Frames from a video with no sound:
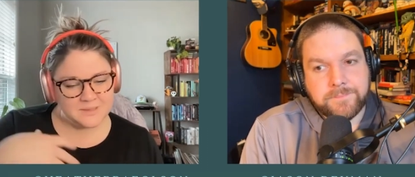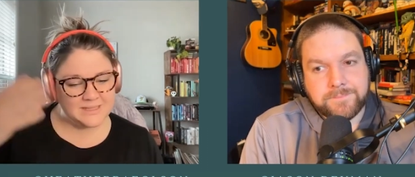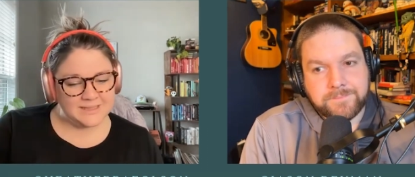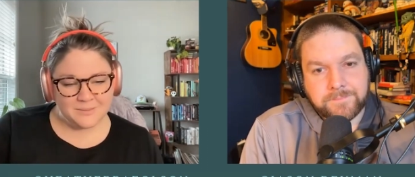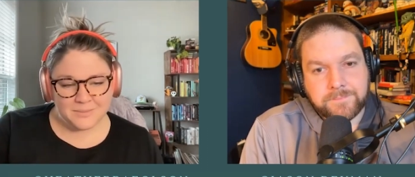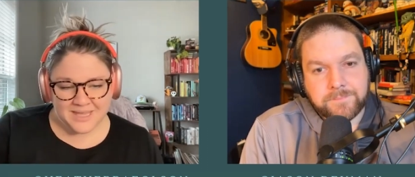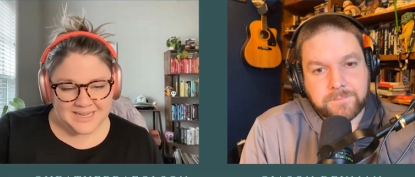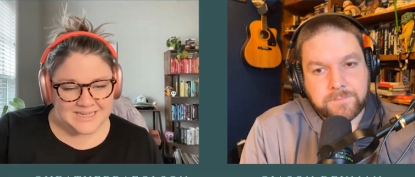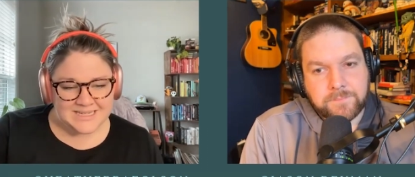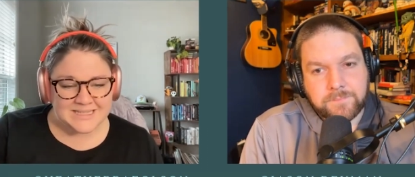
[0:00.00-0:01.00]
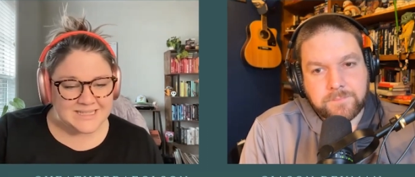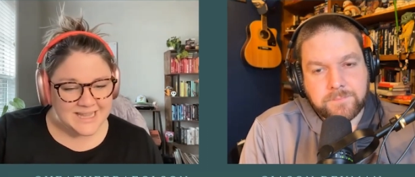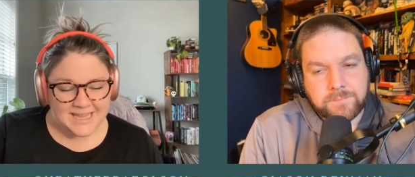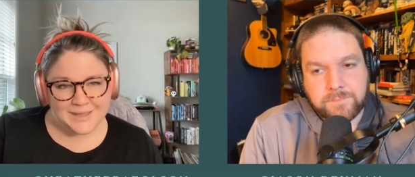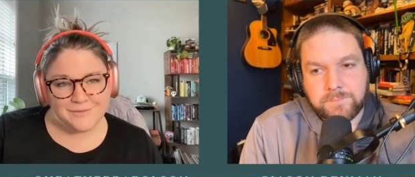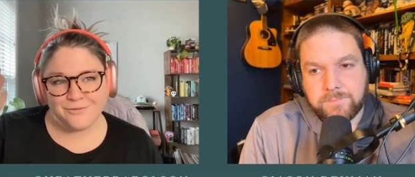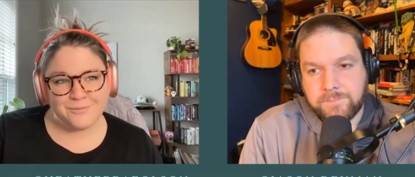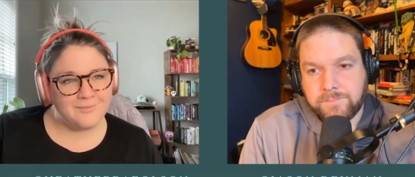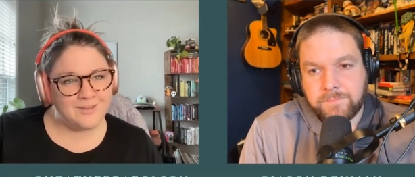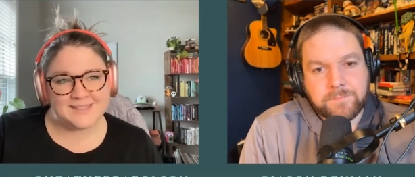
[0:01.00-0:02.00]
Speaker 1: know, silly me didn't save
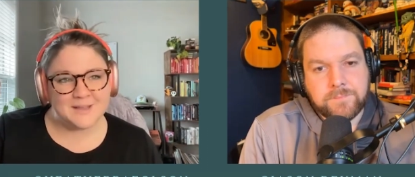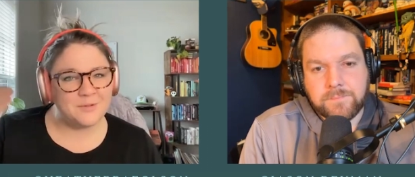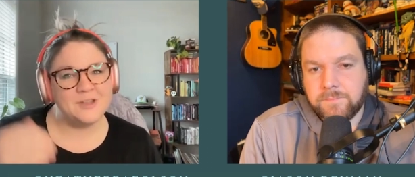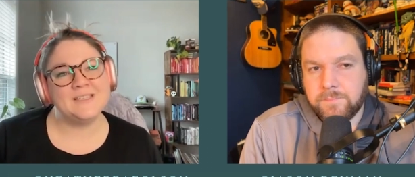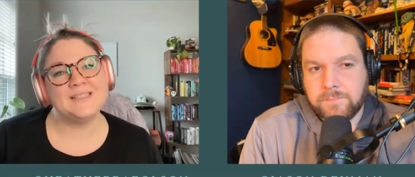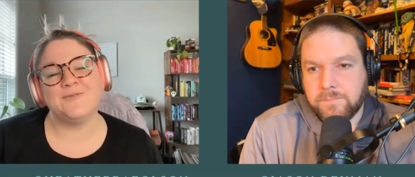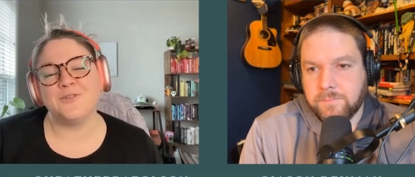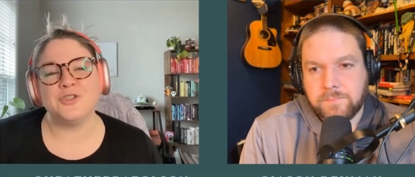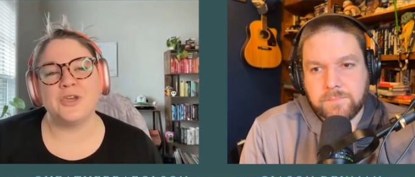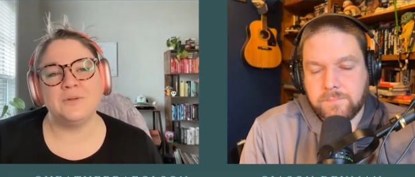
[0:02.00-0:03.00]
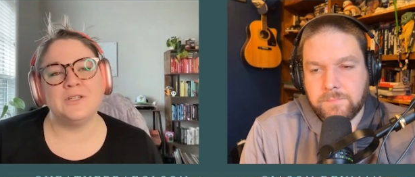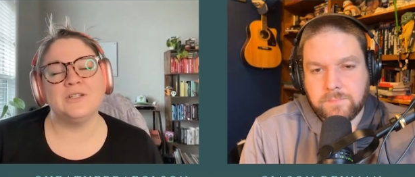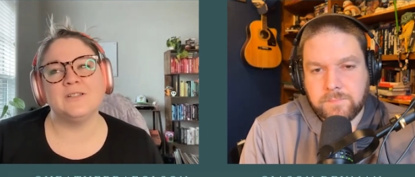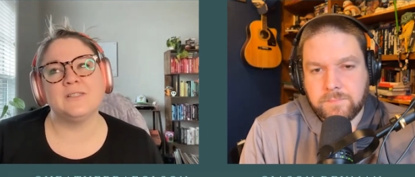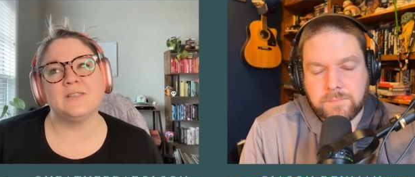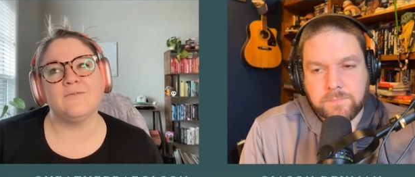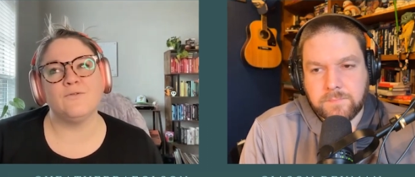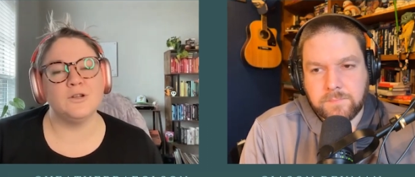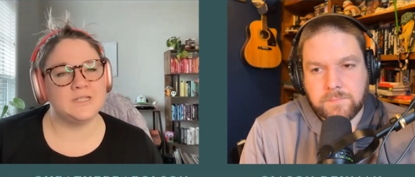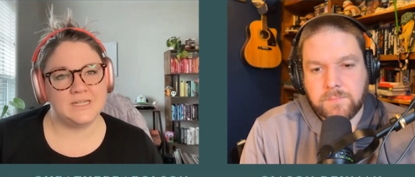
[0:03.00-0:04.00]
my summaries for chapters
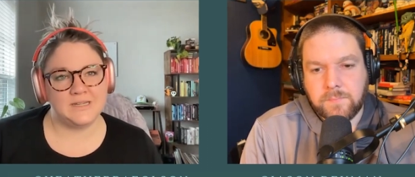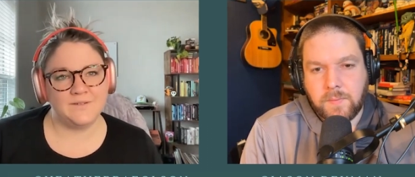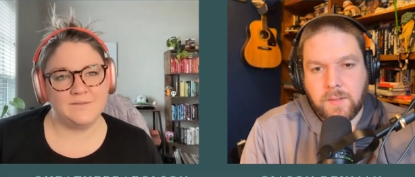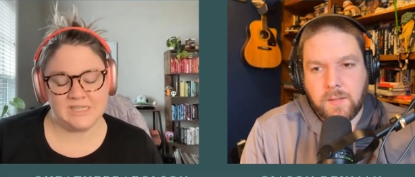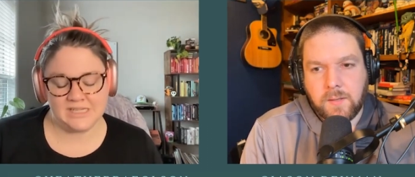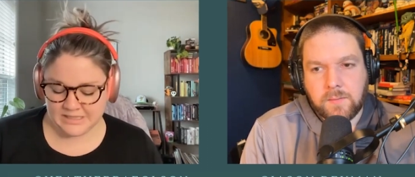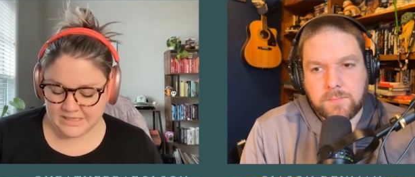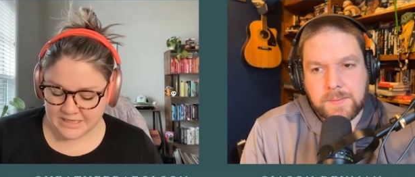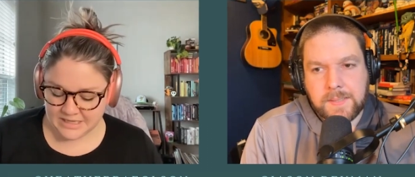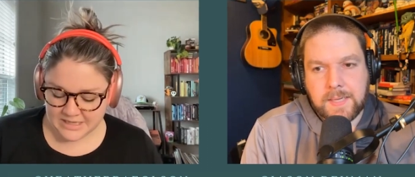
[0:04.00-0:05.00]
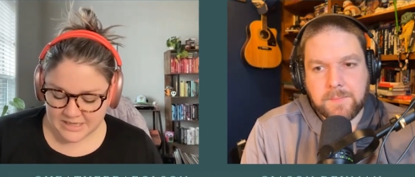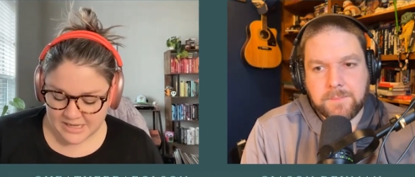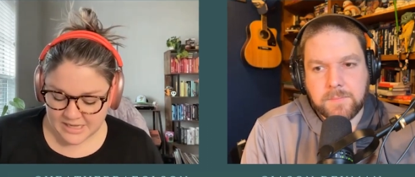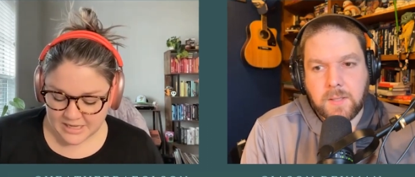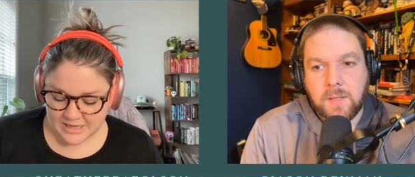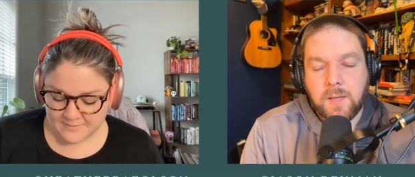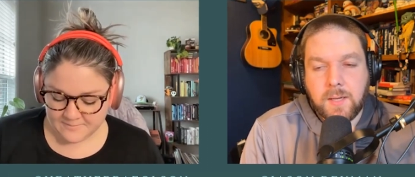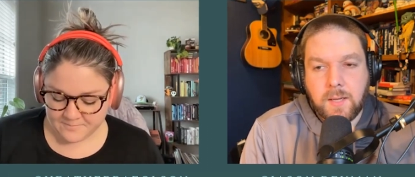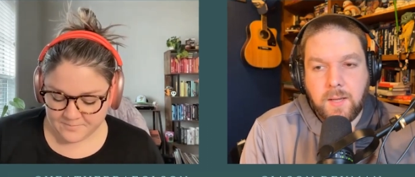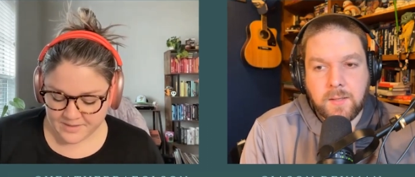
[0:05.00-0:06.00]
fourteen and fifteen. Yeah.
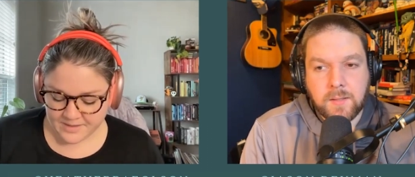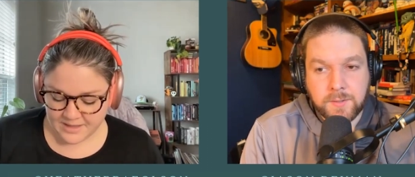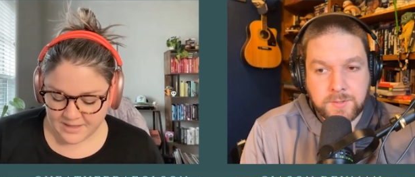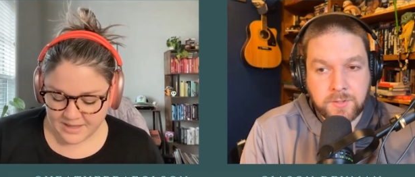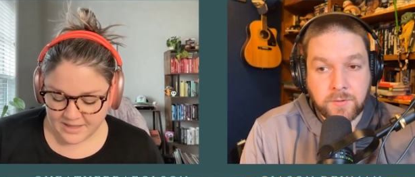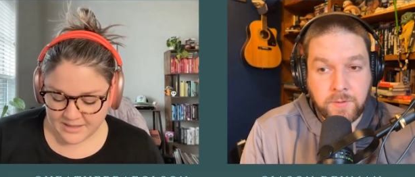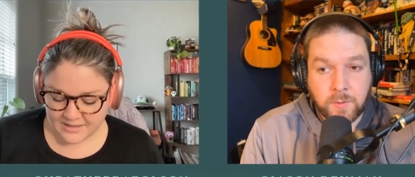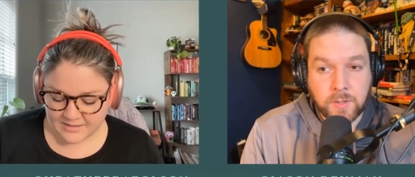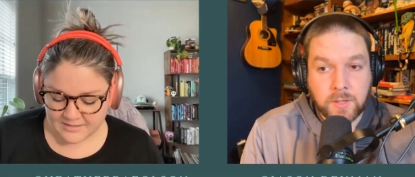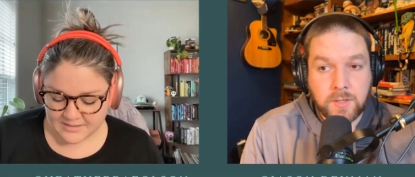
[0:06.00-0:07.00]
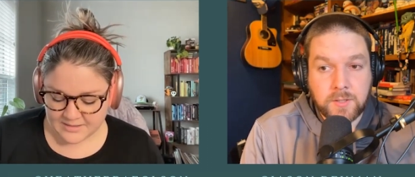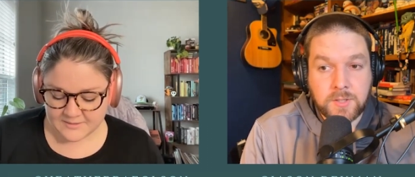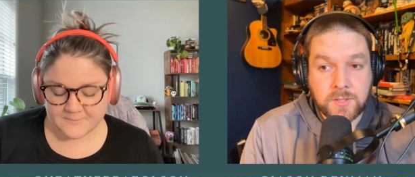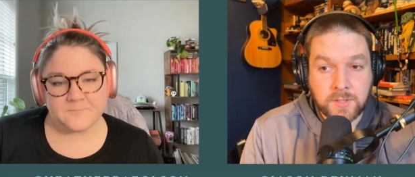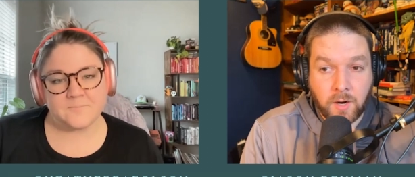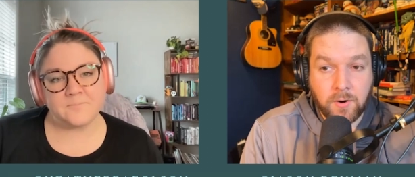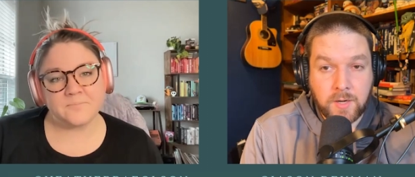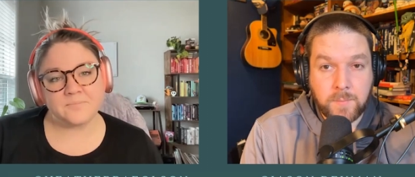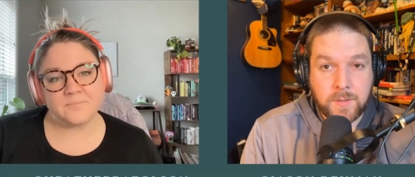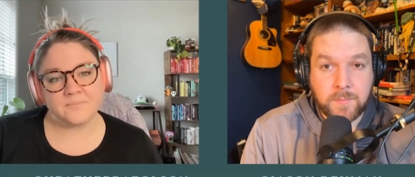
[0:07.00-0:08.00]
Um,
Speaker 2: and listener and viewer, she's
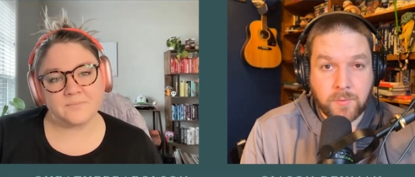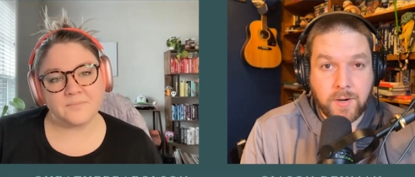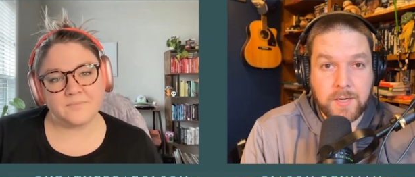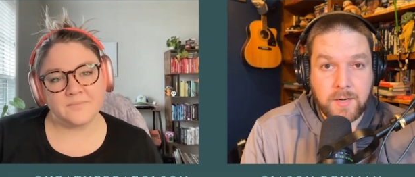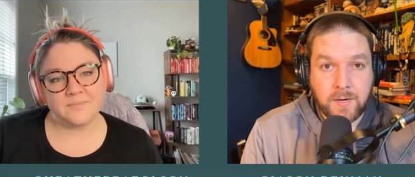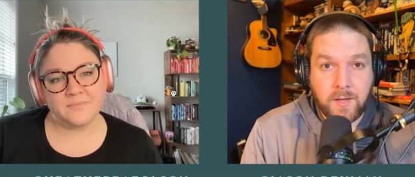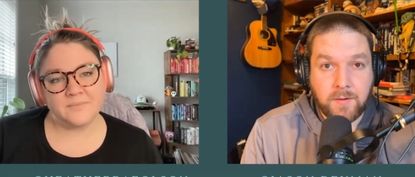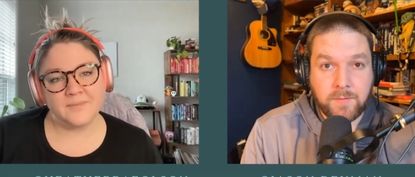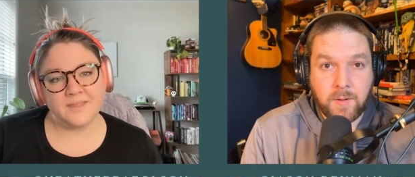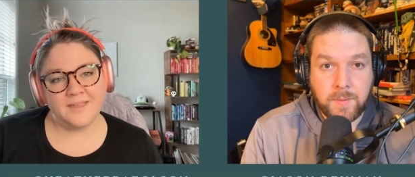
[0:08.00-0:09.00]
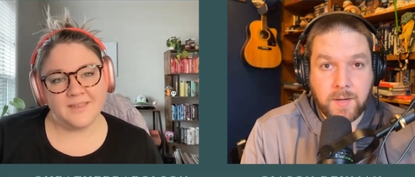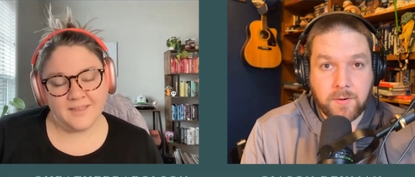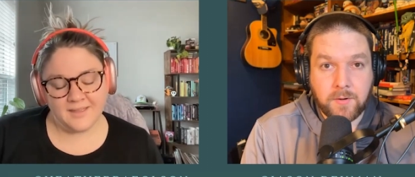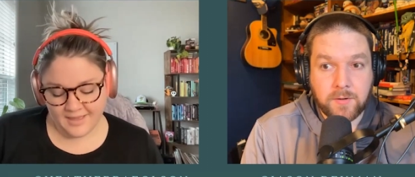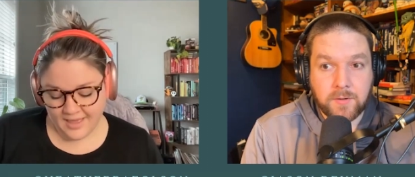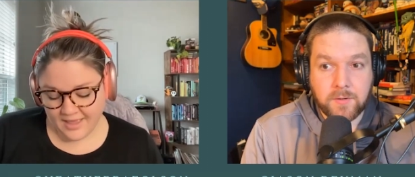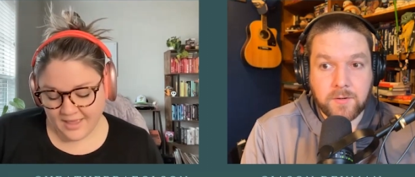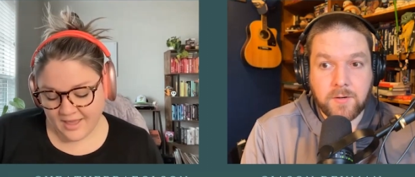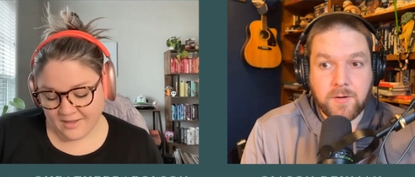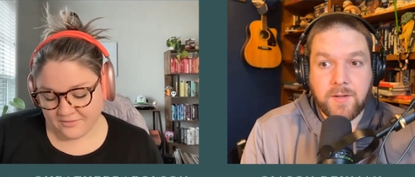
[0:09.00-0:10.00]
already been berated enough about her.
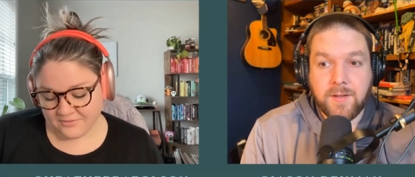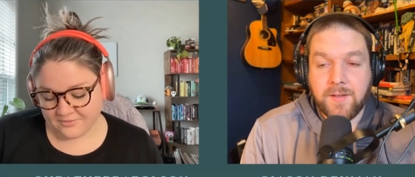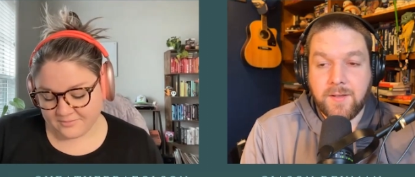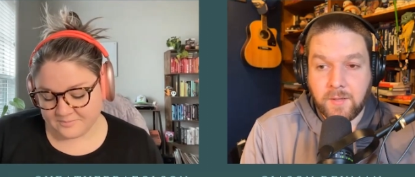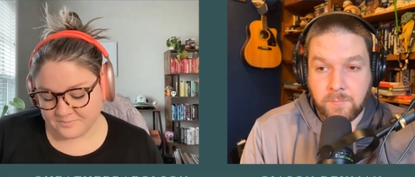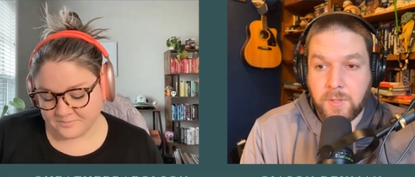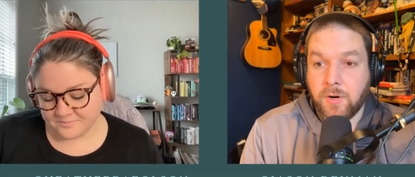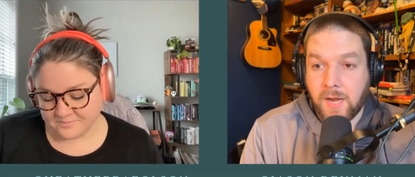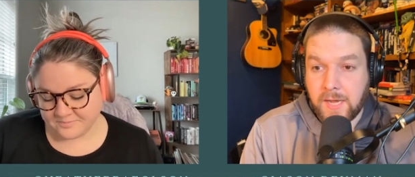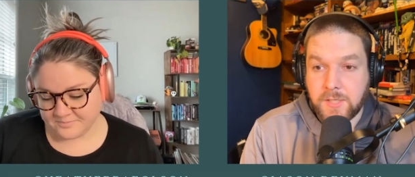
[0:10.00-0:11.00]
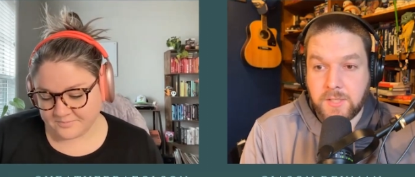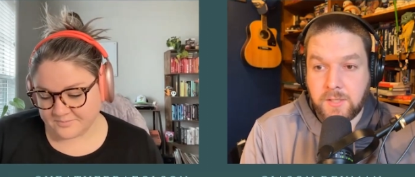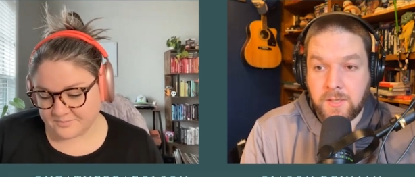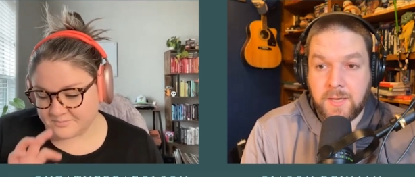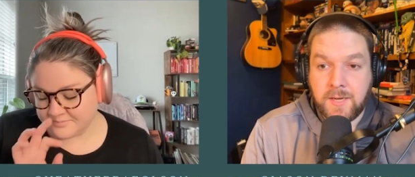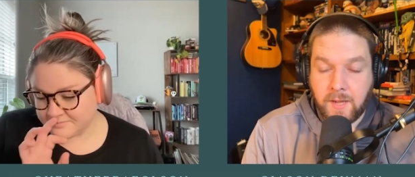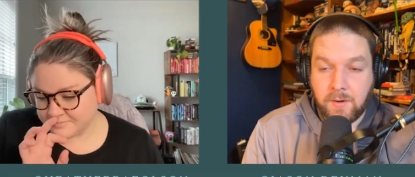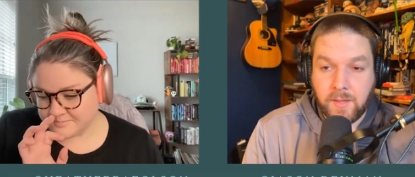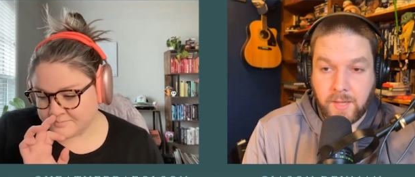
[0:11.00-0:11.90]
I have computer hygiene and not